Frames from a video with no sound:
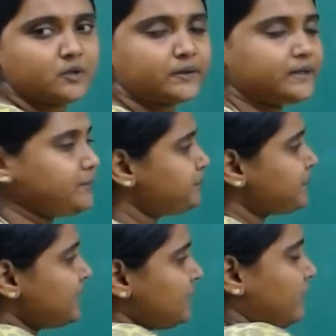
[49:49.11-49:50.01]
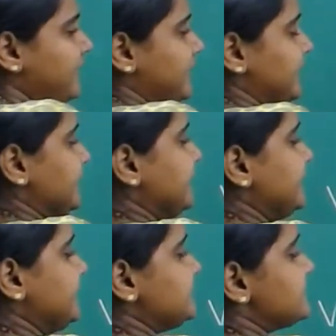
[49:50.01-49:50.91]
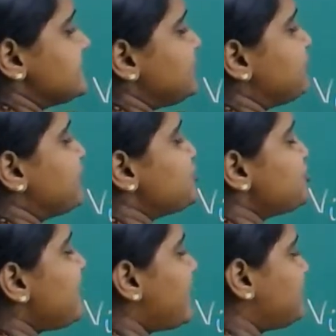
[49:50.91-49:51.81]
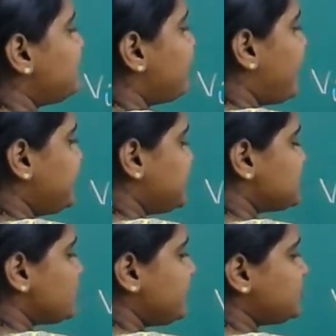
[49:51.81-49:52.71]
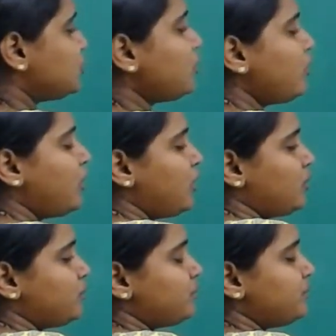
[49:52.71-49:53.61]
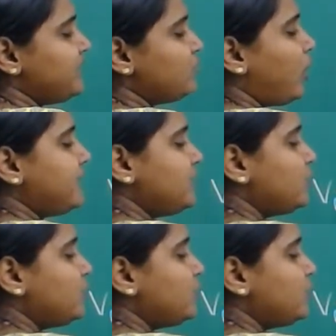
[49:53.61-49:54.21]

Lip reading: Okay, where internally this is a differential amplifier. It is going to be what?